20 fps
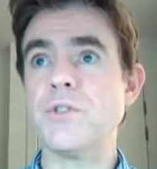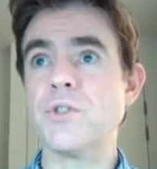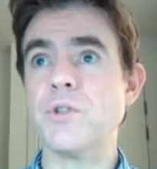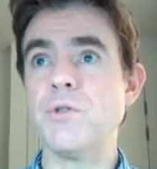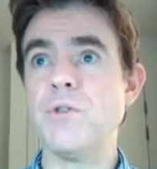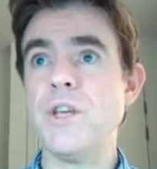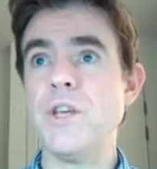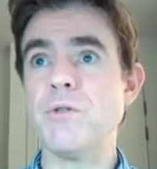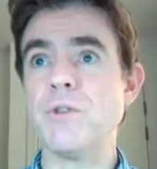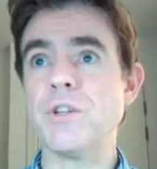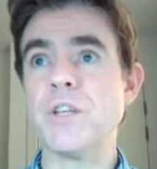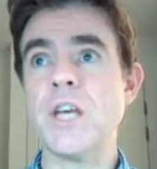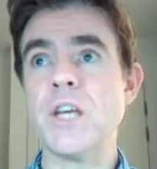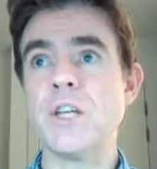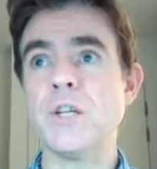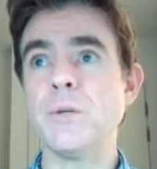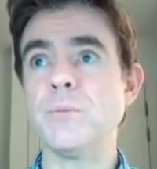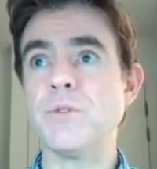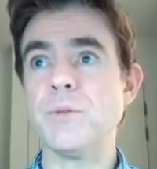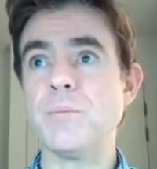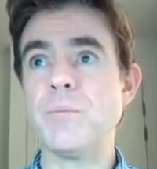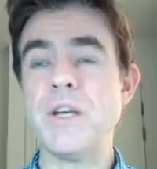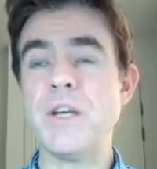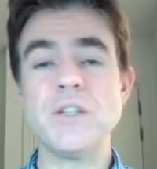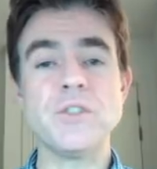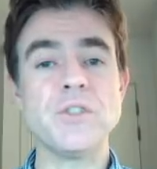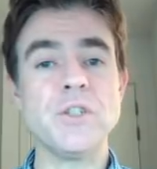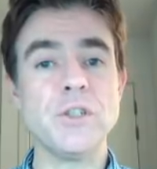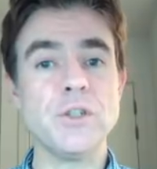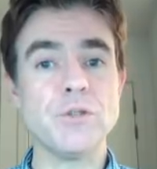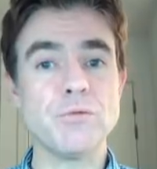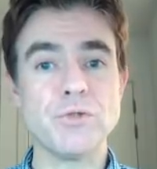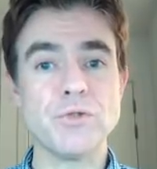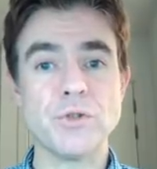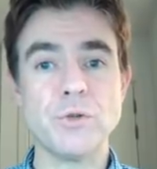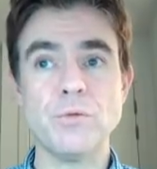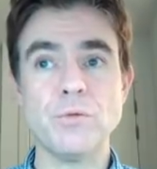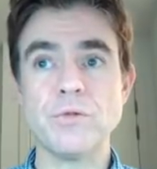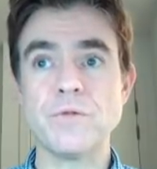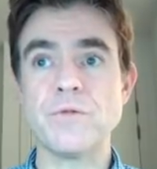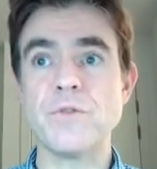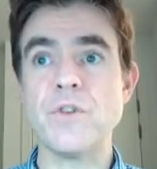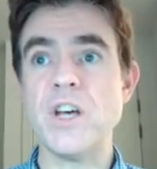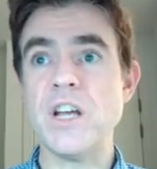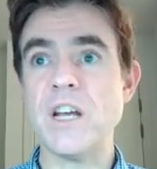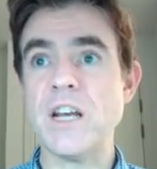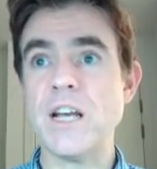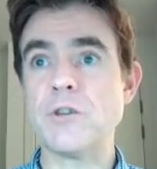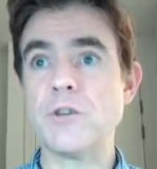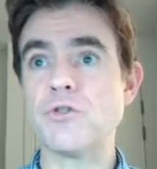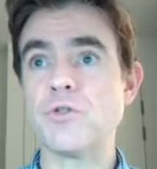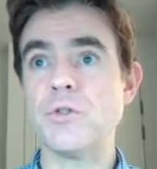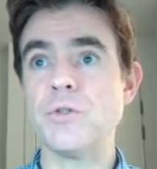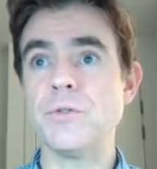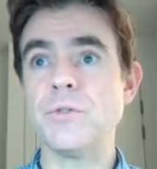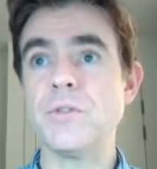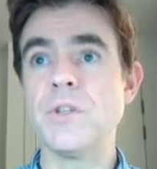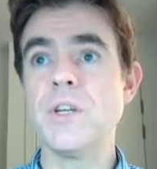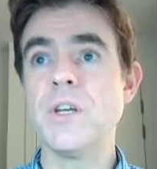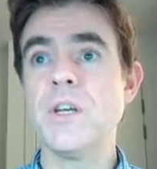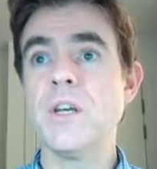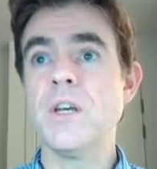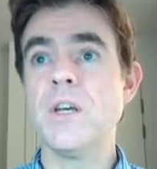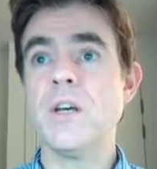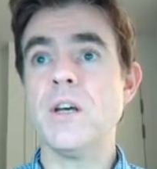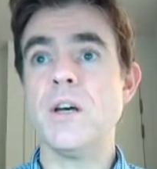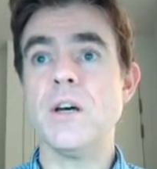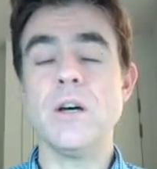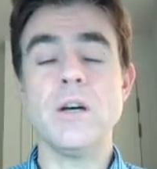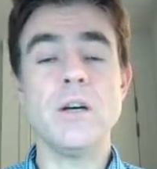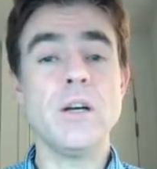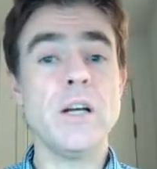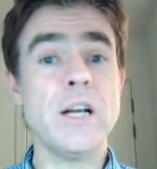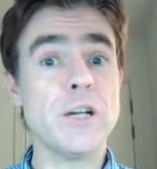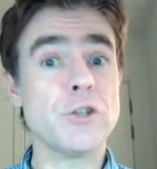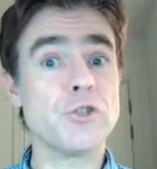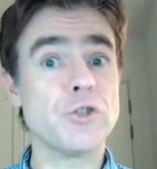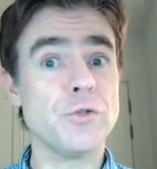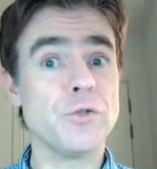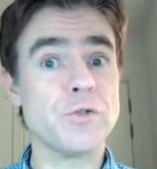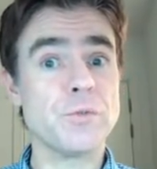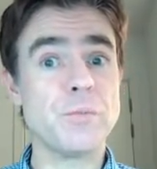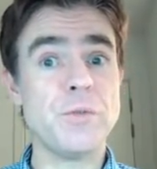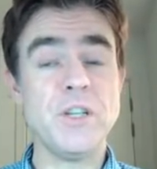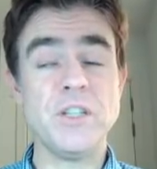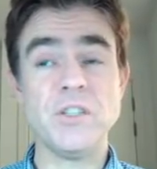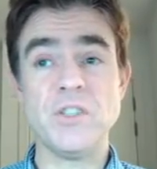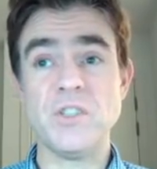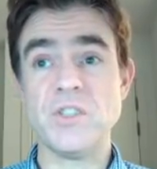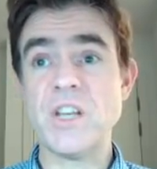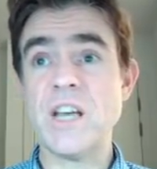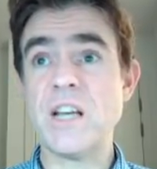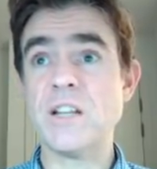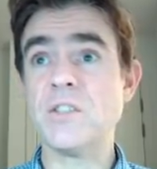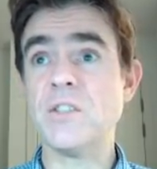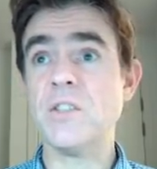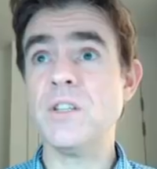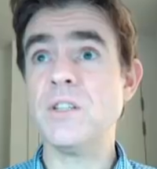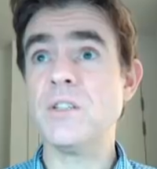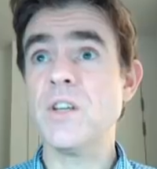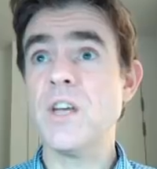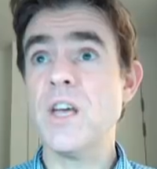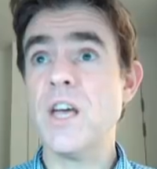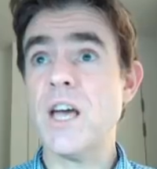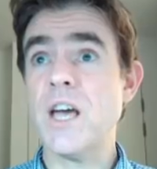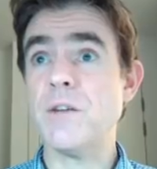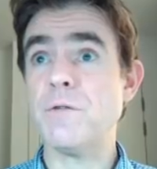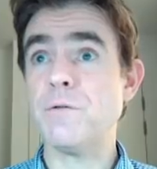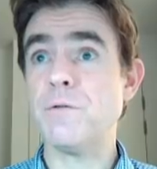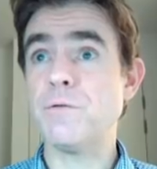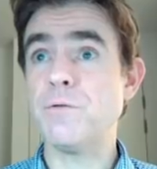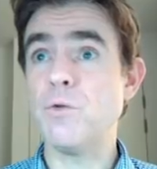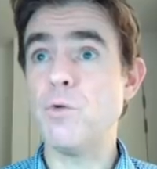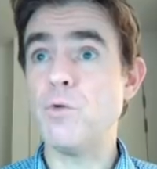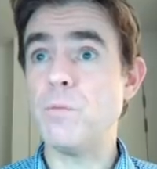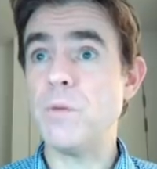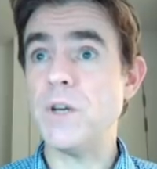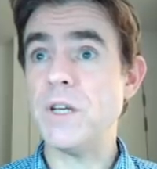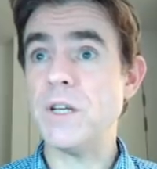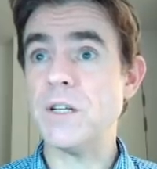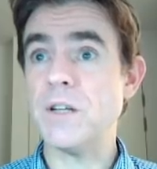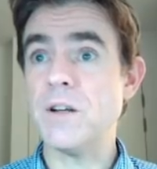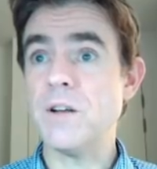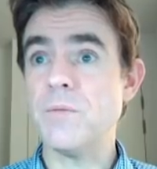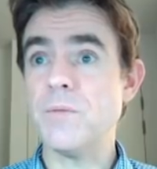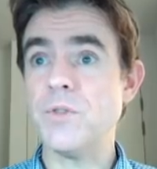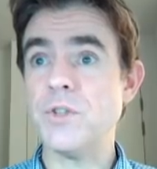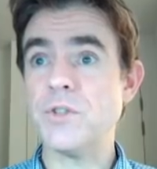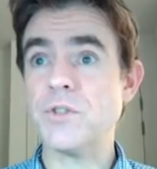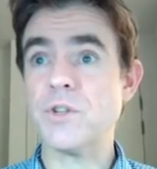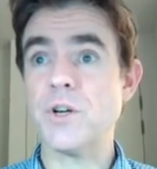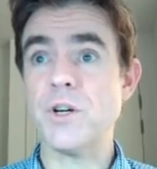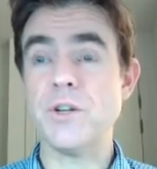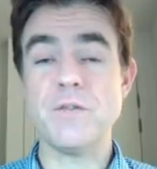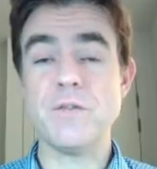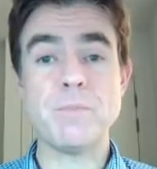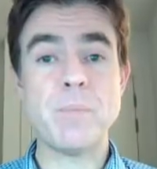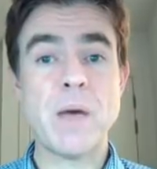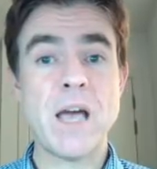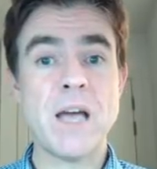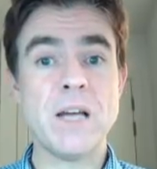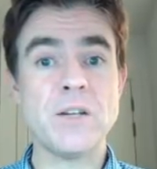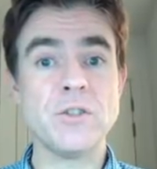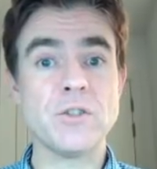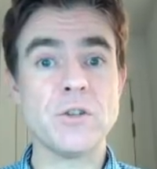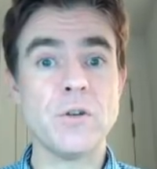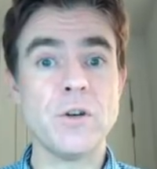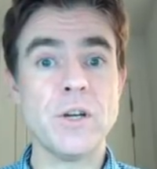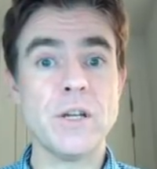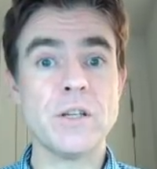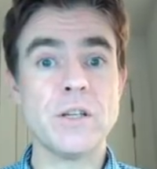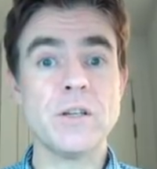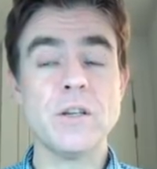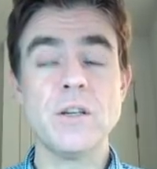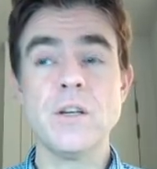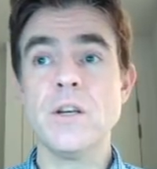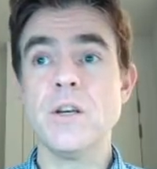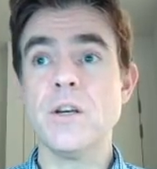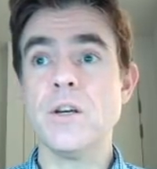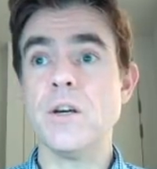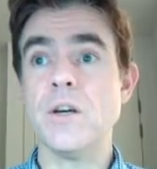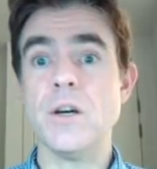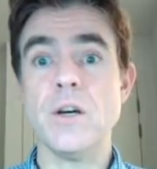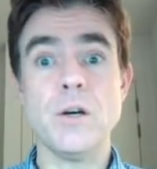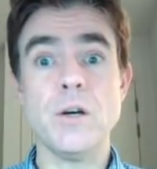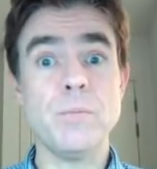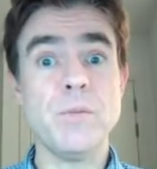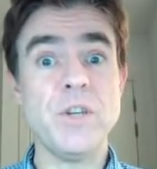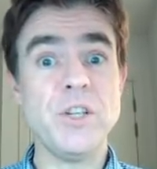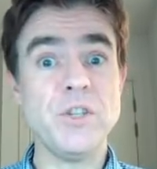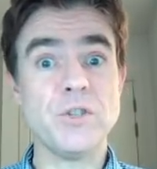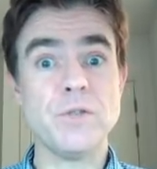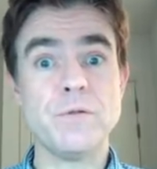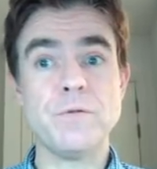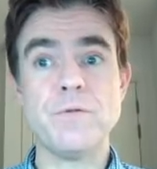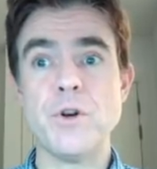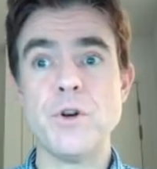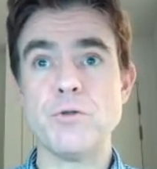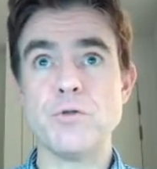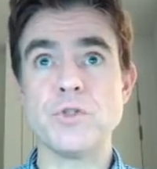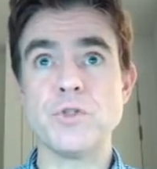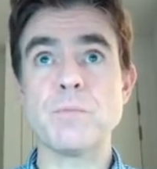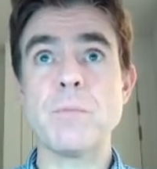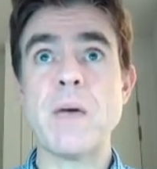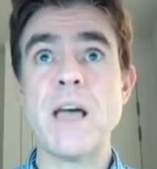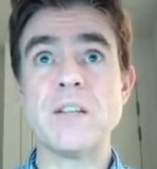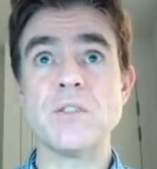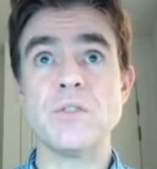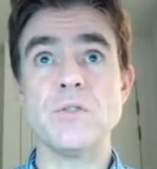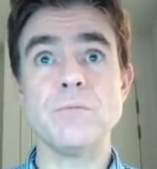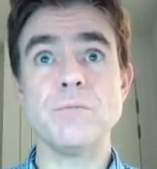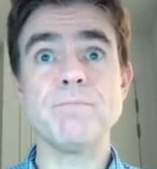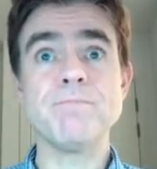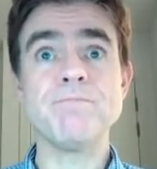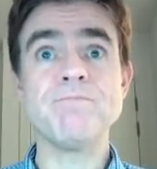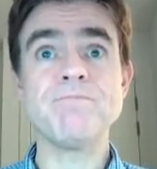So here again, I'm depicting the result for electrons being detected and forming this kind of band-like interference pattern.